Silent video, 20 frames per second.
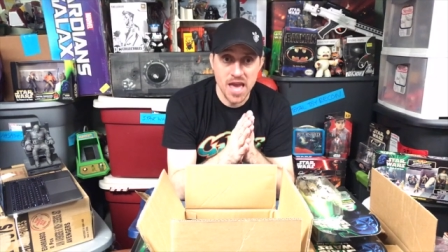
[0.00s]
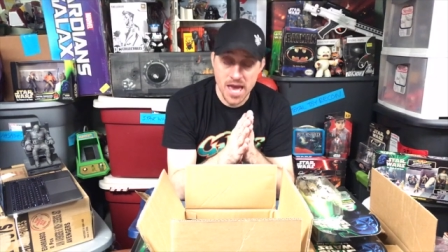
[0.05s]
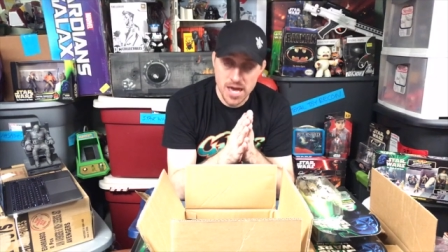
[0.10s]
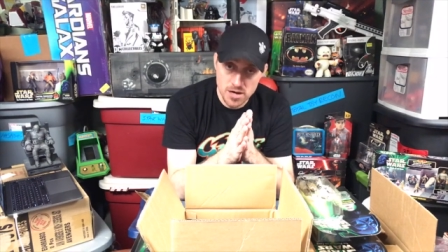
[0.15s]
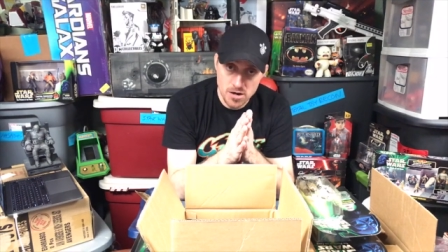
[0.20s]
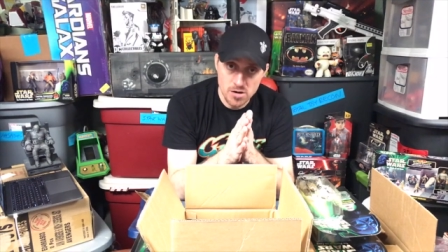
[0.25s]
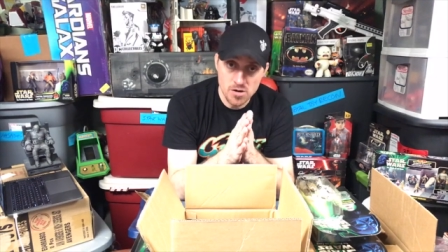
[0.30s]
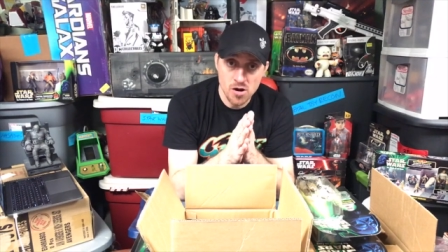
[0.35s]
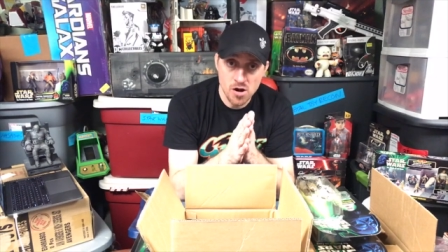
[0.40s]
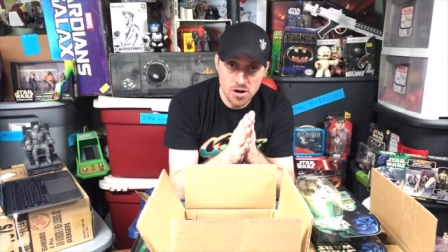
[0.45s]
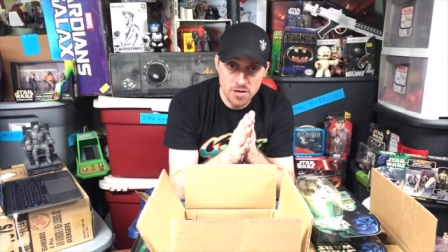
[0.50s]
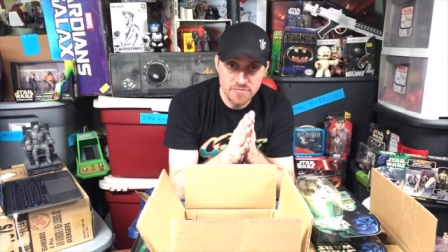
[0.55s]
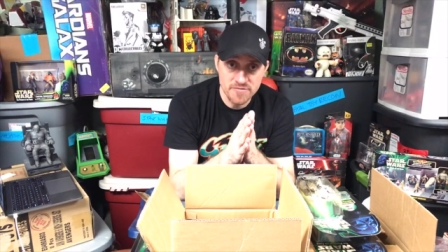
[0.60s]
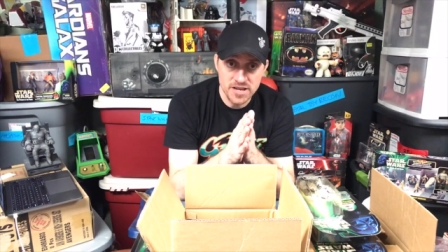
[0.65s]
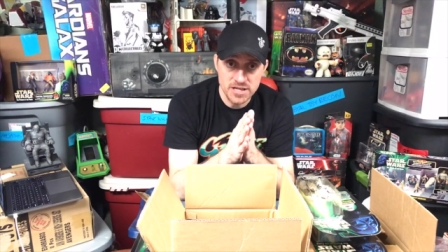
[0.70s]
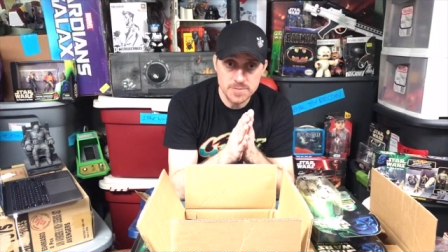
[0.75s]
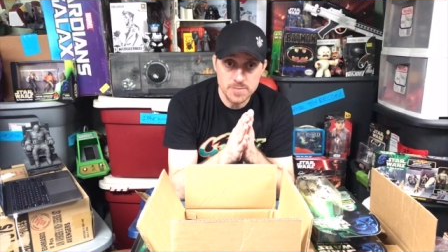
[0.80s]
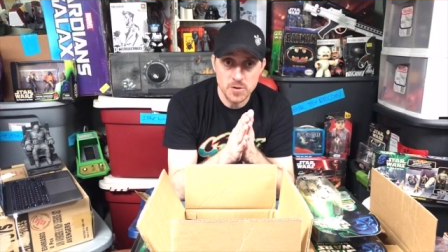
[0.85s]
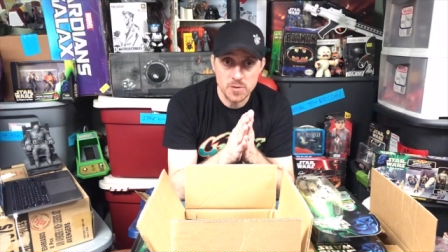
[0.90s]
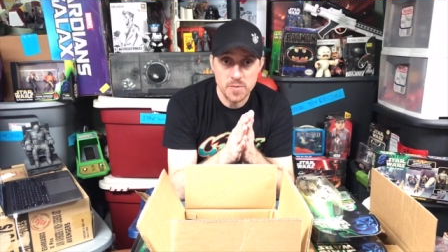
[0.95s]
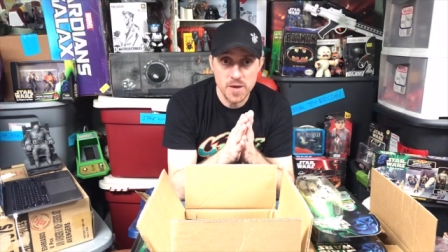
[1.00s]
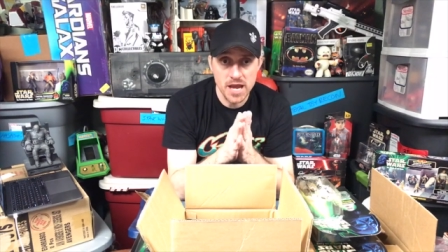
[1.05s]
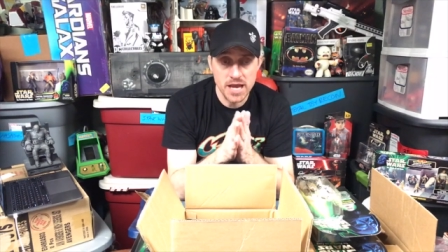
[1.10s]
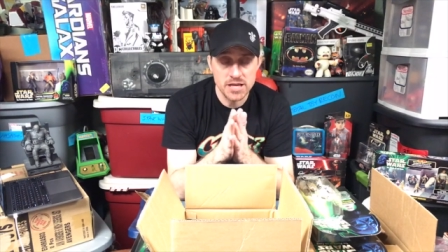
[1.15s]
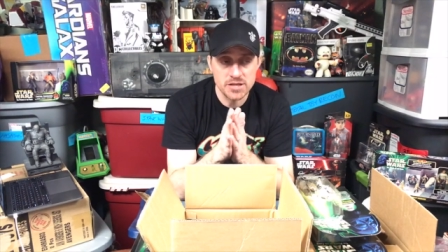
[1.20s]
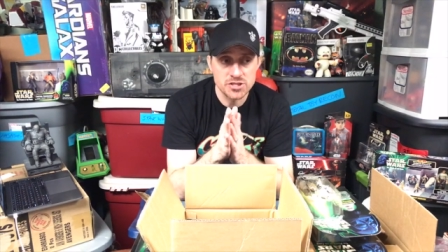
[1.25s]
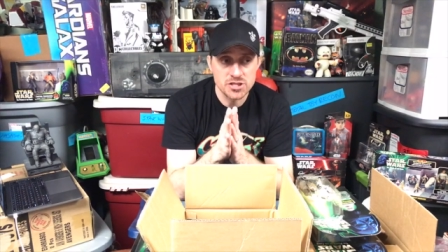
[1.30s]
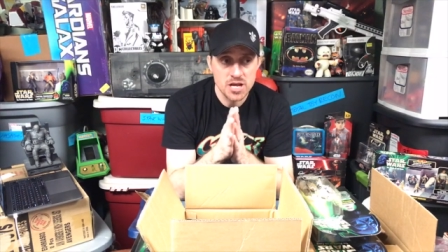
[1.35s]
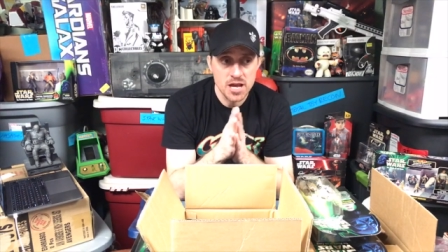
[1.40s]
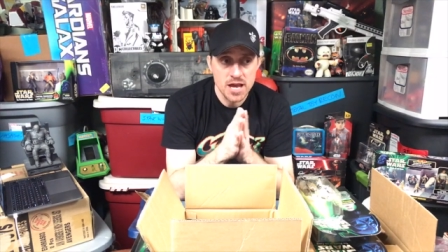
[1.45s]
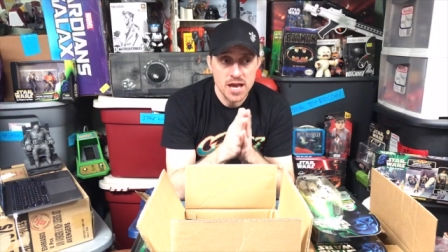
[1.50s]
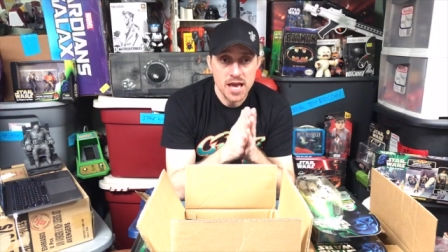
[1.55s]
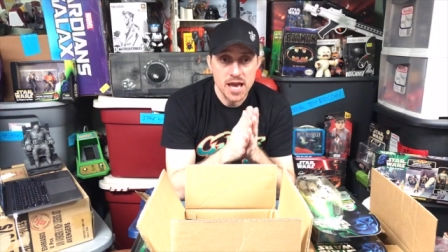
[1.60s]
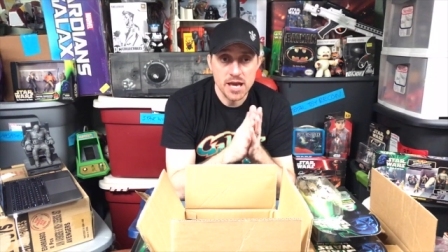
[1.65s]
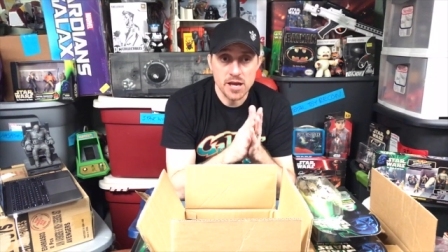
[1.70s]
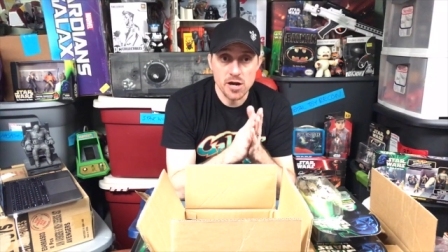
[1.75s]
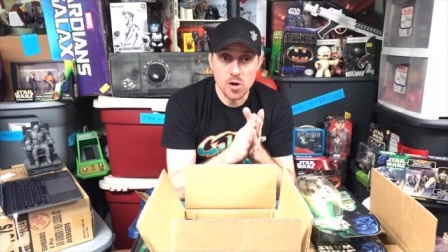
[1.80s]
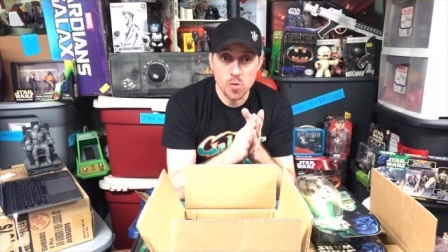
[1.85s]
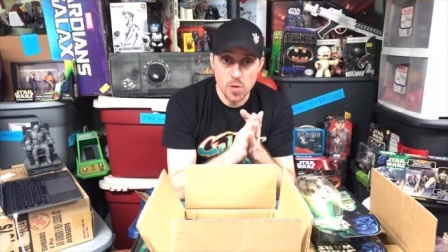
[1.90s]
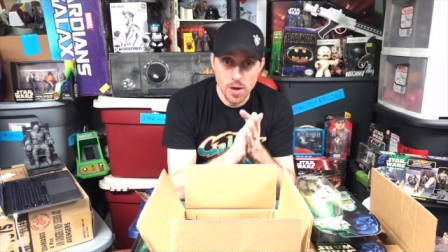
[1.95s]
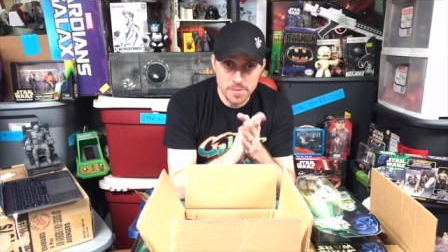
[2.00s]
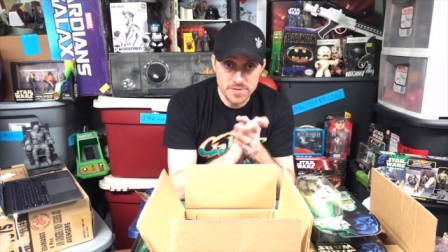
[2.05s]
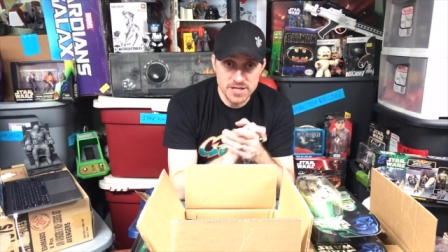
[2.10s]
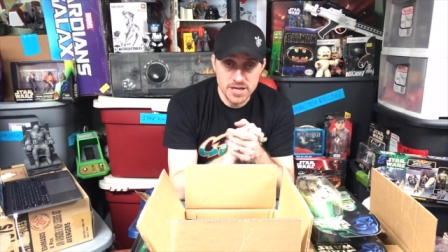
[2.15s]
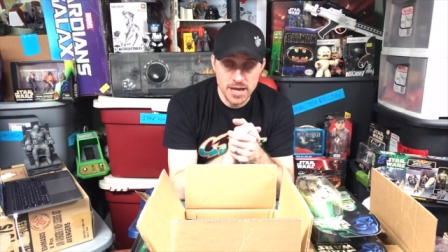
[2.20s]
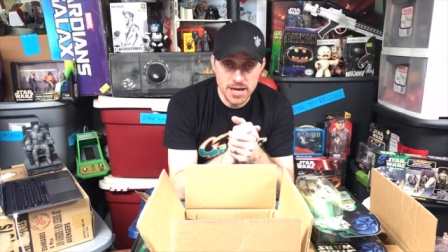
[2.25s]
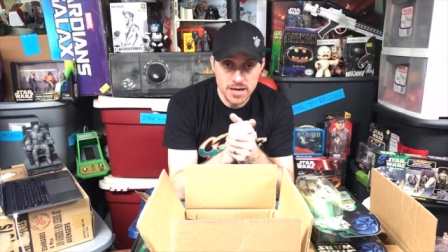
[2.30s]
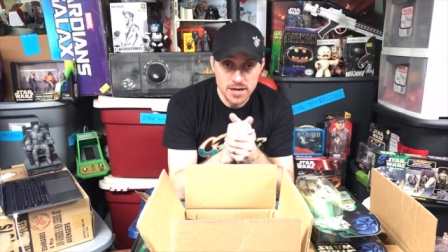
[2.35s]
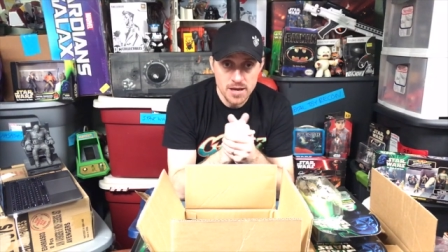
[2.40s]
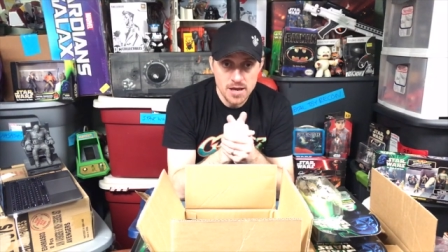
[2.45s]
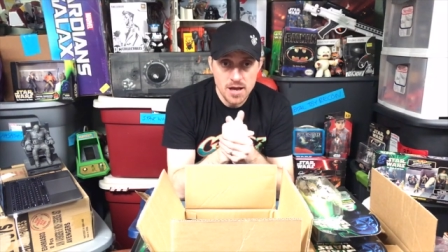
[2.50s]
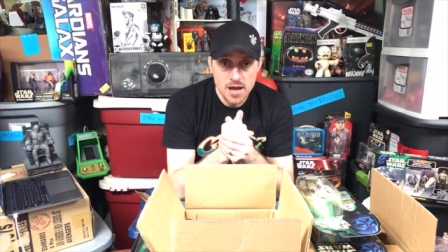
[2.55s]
and on our Facebook page and our website.